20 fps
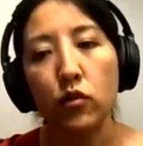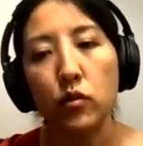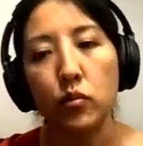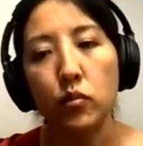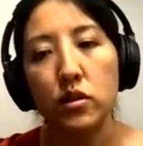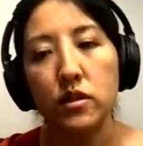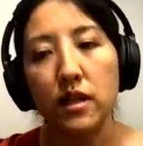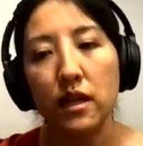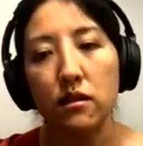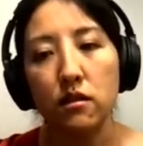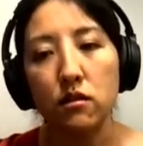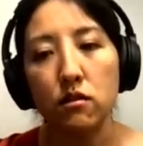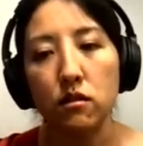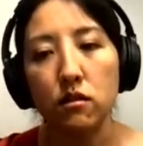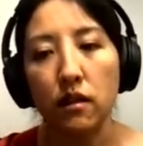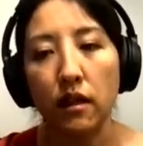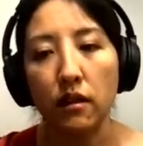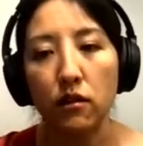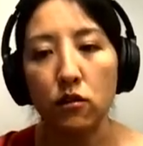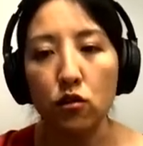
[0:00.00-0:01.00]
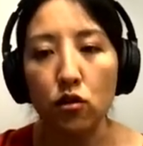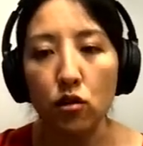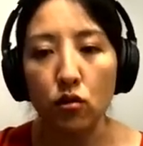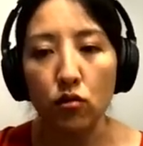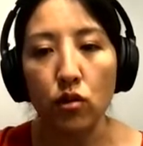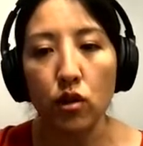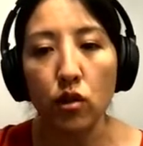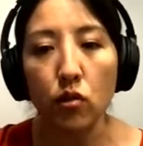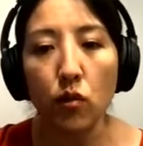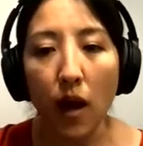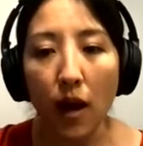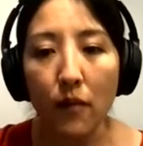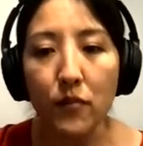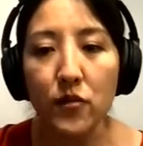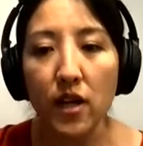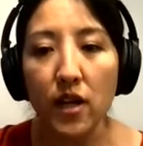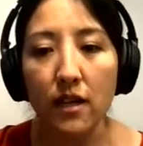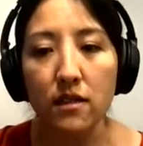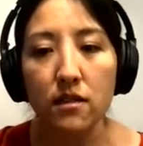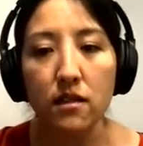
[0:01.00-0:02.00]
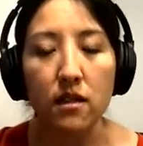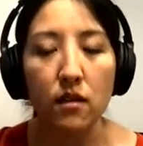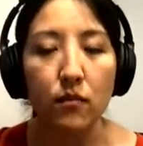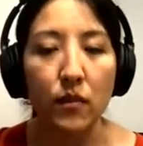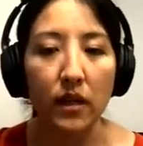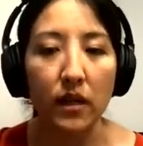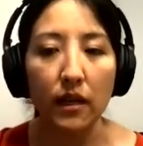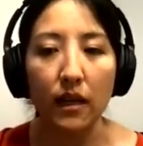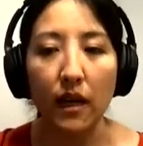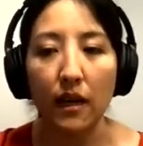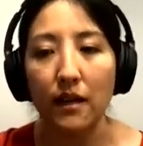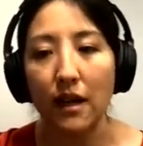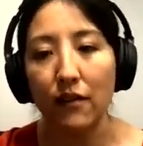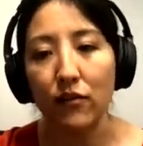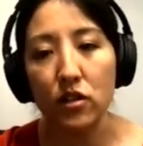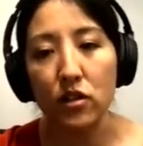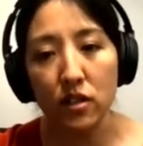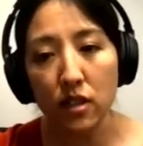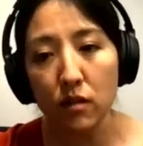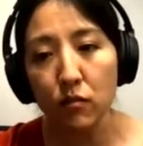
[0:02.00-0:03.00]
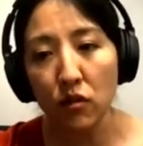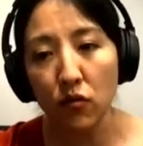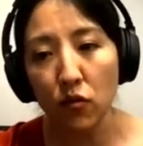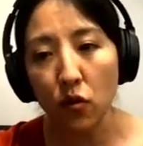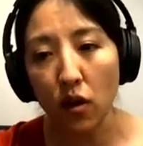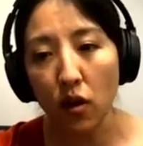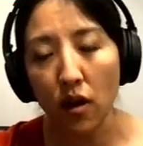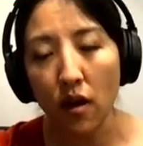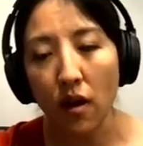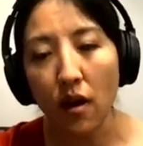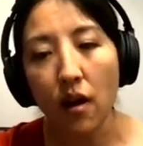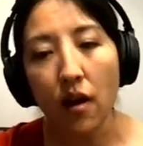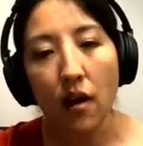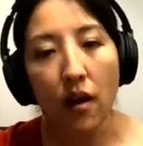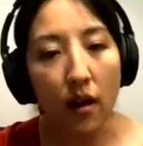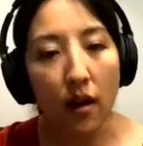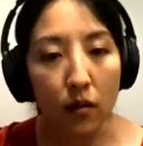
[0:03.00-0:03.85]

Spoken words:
he would present then 2 new objects that the monkey had never seen before,